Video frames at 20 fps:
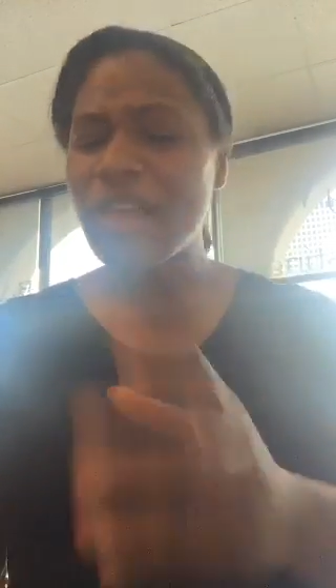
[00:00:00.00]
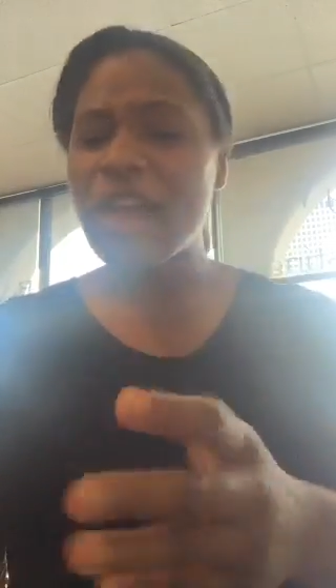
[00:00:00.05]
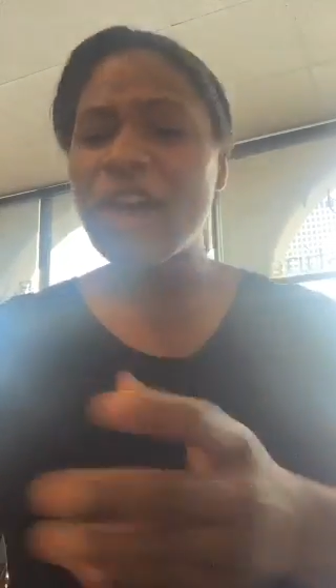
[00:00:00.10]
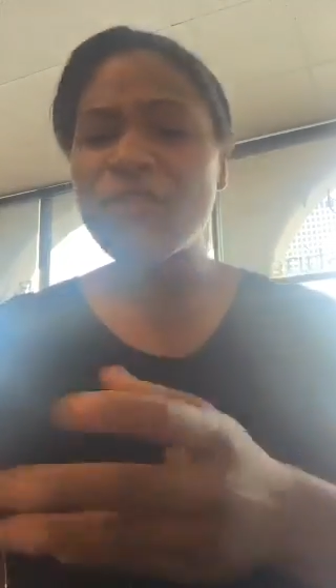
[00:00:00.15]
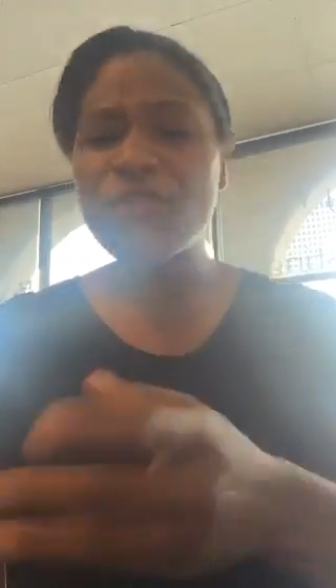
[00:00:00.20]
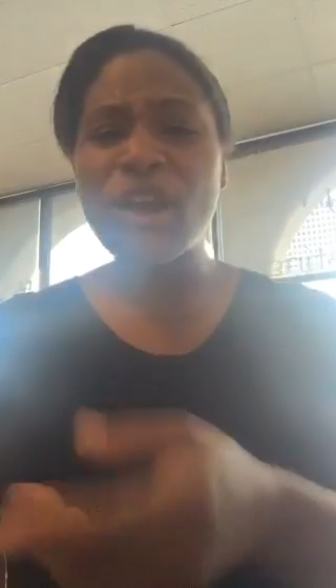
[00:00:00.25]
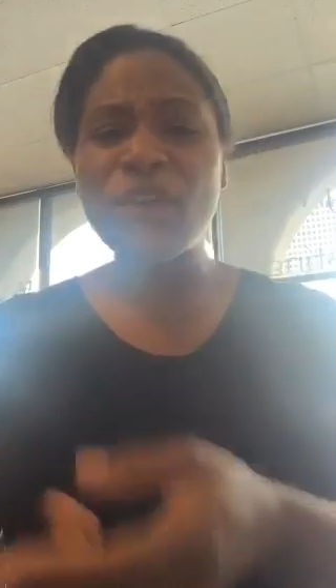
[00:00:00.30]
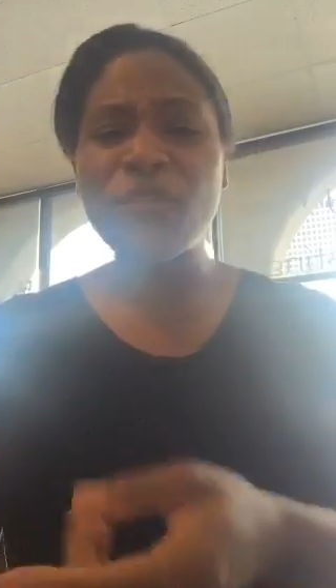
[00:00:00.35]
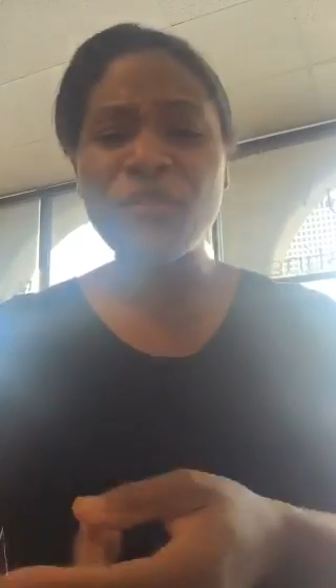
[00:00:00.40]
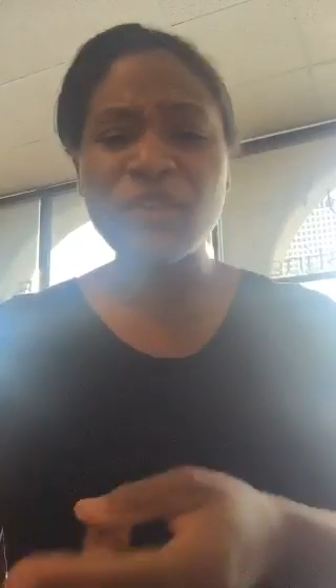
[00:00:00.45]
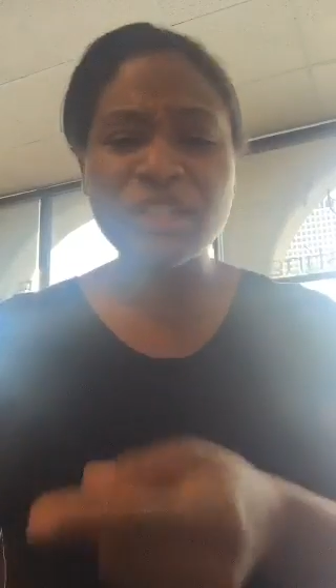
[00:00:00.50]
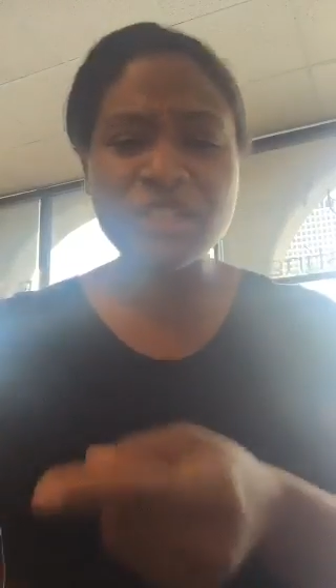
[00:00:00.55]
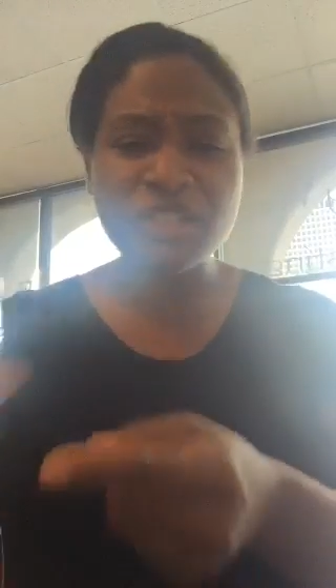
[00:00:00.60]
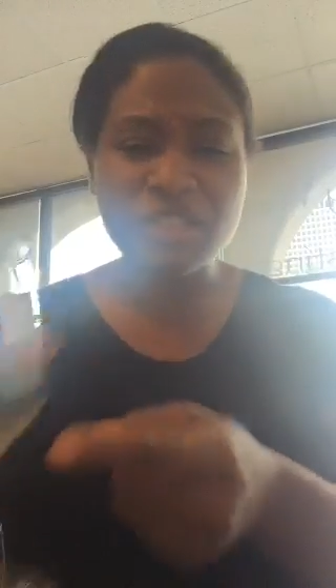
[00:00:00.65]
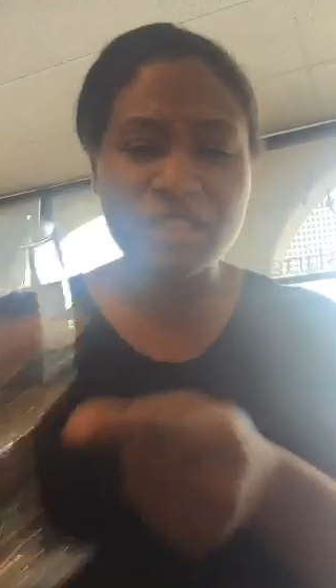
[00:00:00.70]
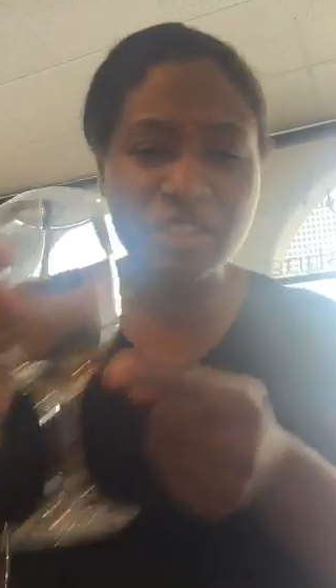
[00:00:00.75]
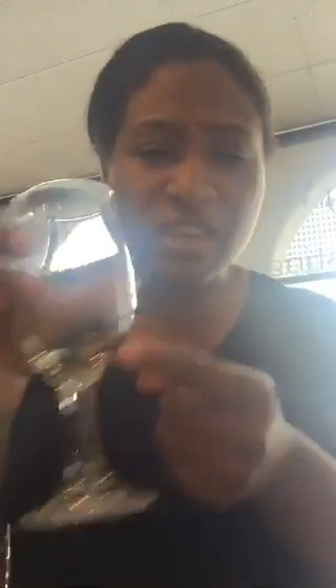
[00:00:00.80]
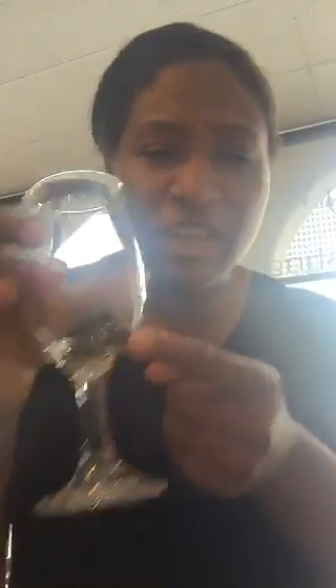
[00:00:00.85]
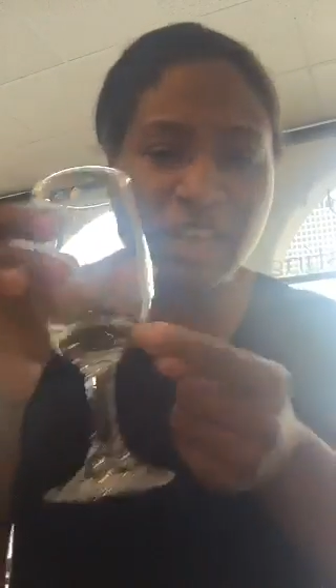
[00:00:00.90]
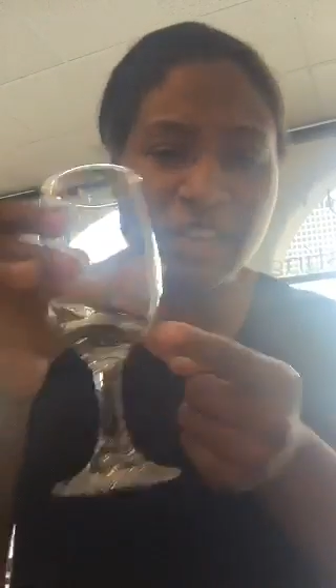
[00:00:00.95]
after I finish
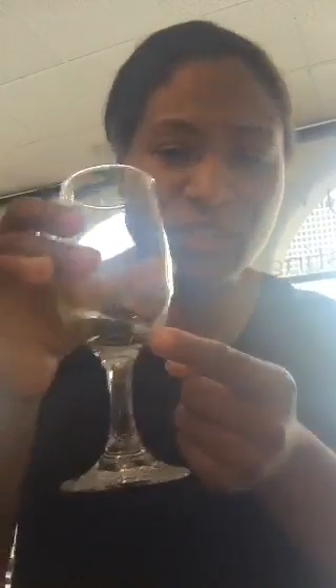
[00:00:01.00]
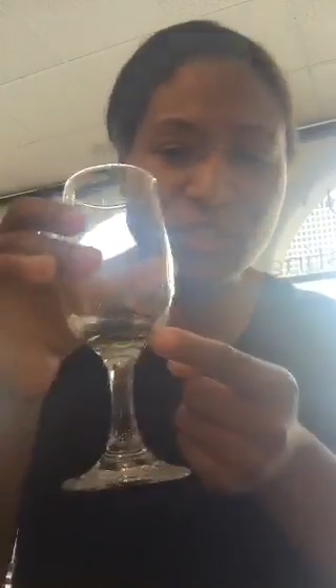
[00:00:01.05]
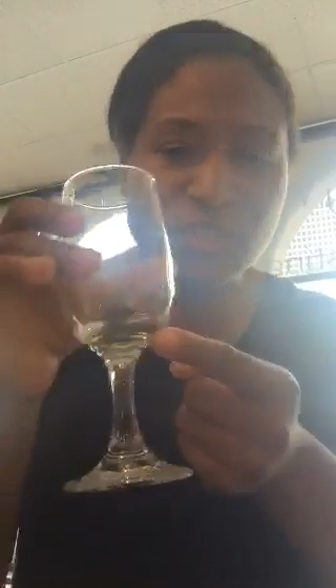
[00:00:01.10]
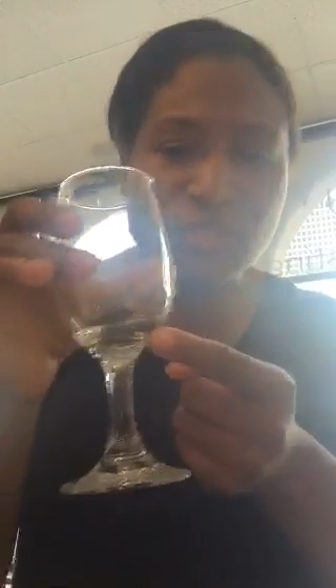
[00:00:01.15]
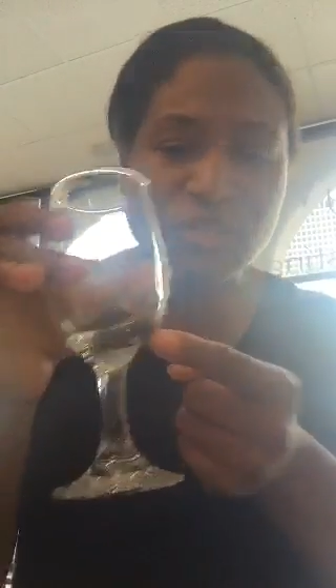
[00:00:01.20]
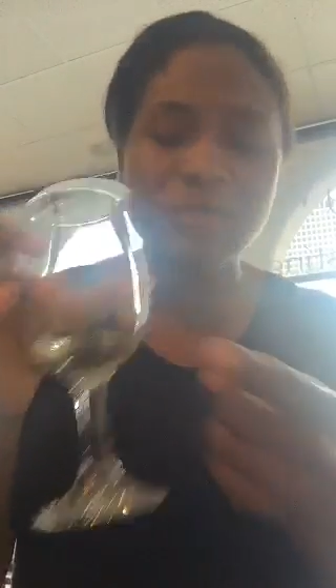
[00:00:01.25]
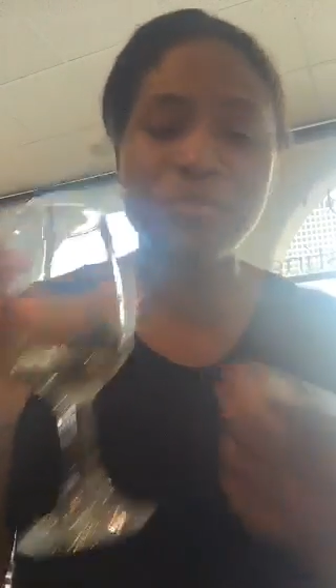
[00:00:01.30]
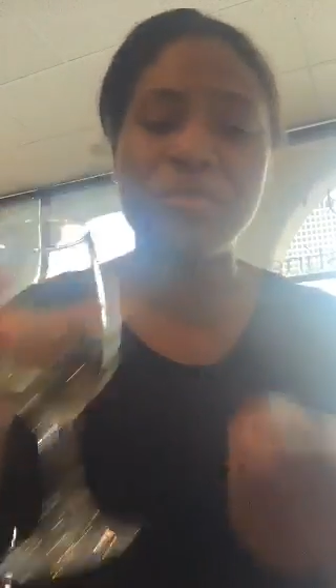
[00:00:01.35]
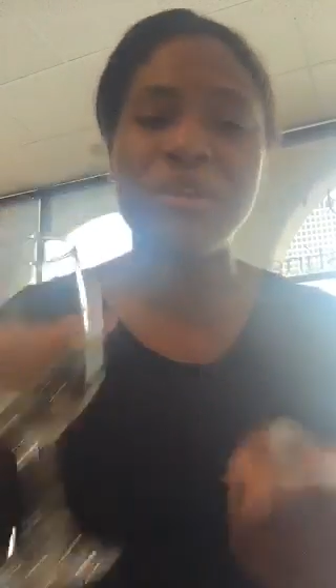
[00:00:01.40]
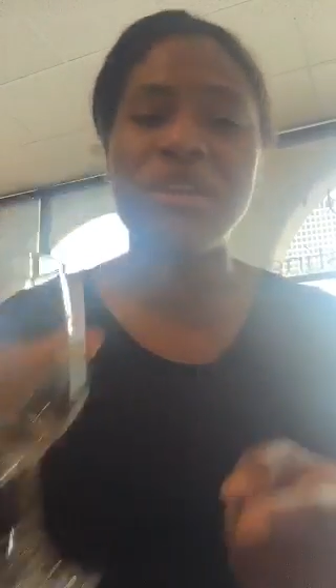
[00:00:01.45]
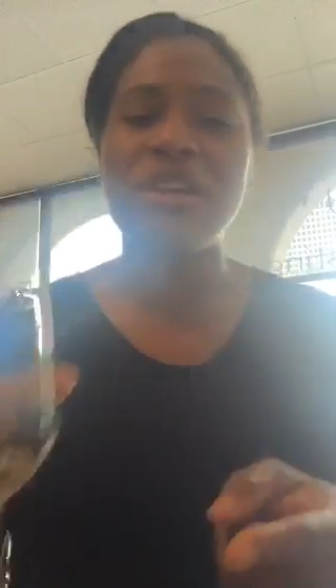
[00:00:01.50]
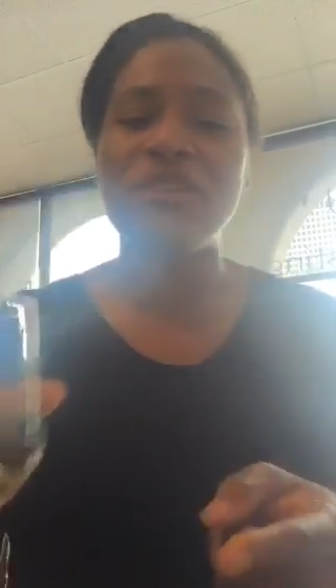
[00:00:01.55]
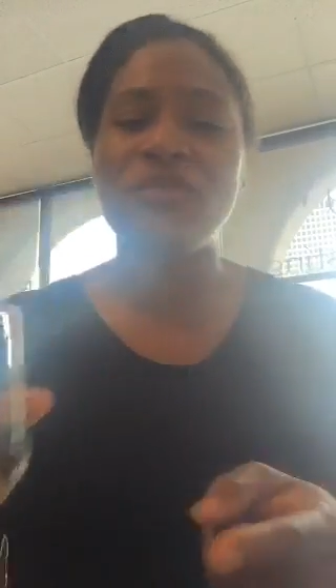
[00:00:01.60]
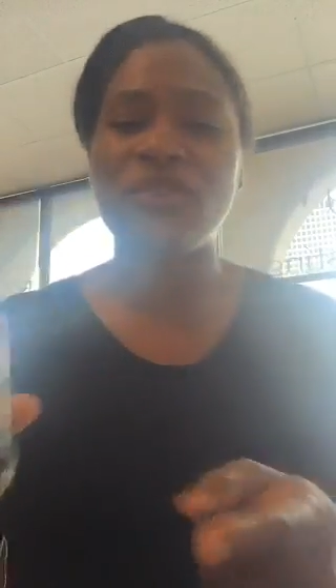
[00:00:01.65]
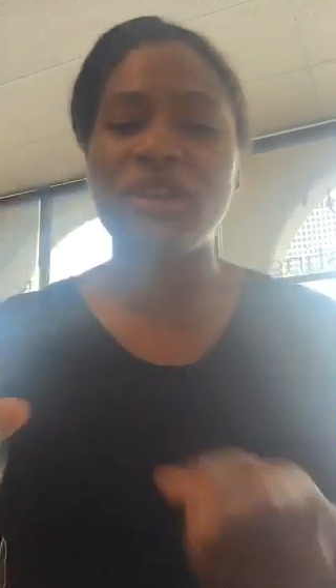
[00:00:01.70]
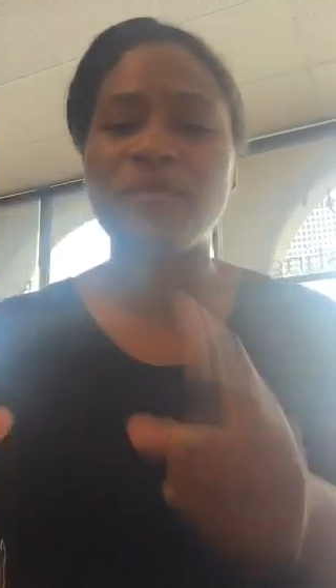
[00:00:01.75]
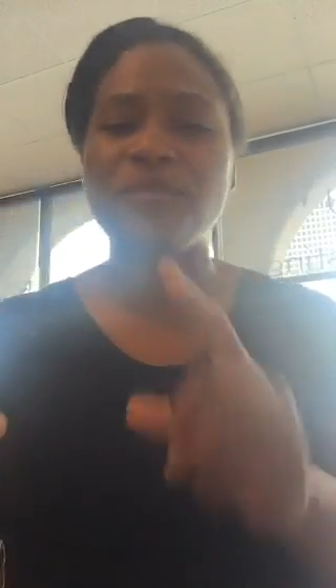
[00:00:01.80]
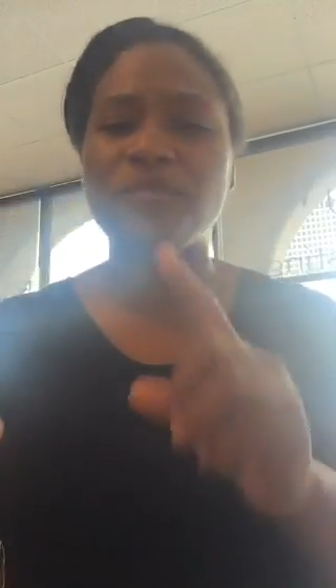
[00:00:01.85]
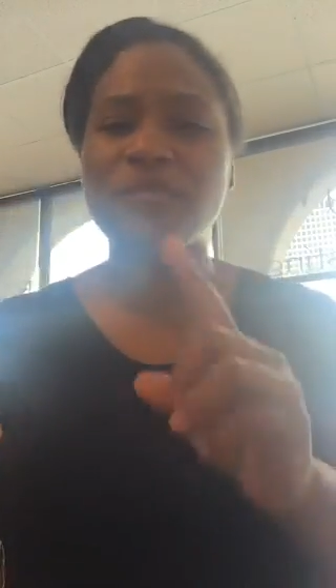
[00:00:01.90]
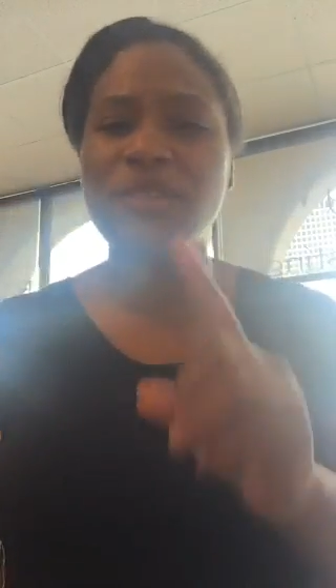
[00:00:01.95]
this last little spit of
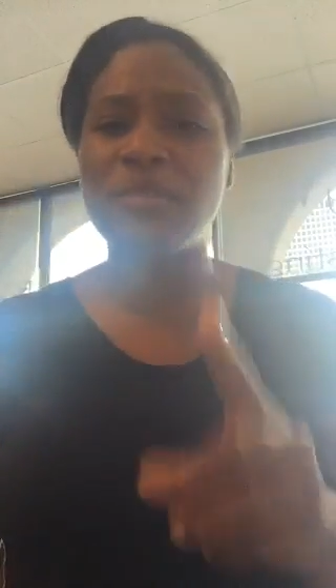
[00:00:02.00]
it,